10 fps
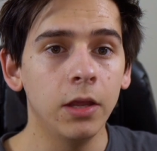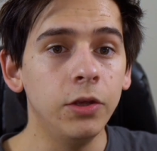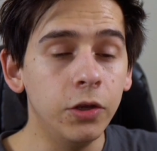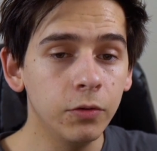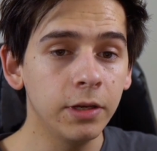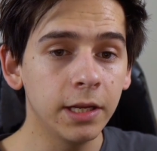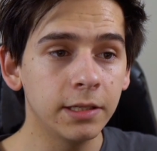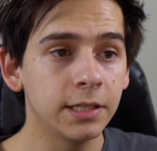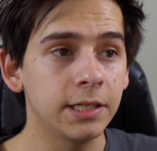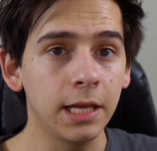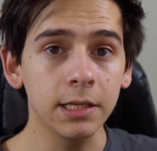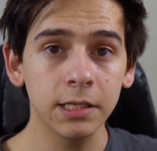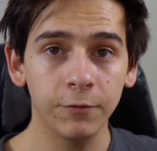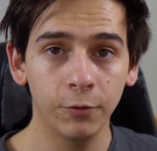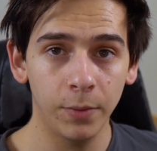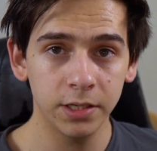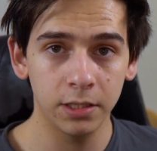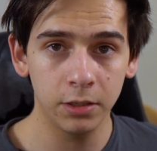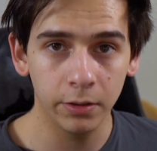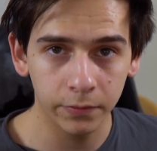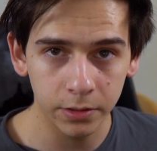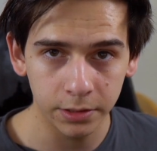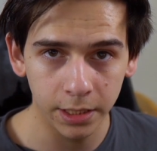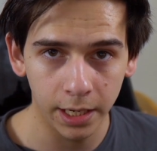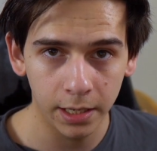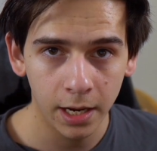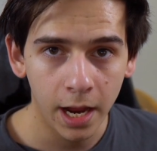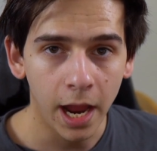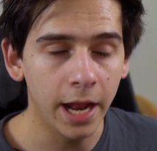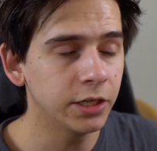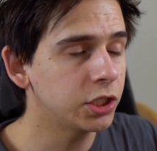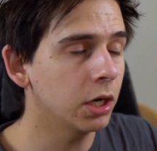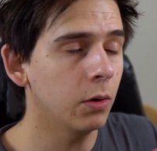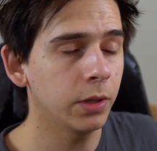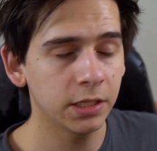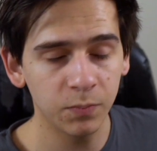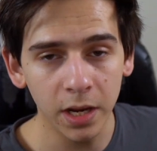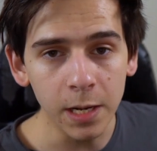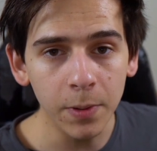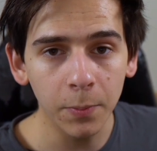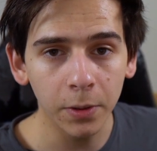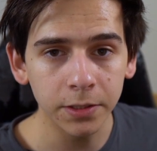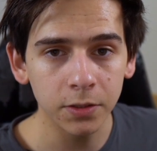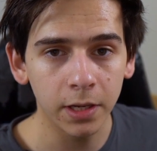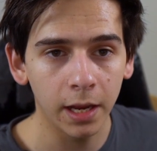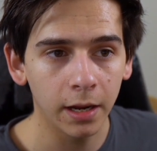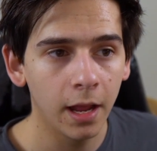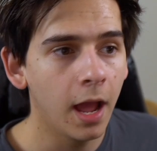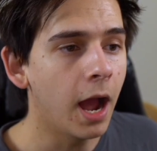You need to take this information that you have learned today and share it with as many people as you can.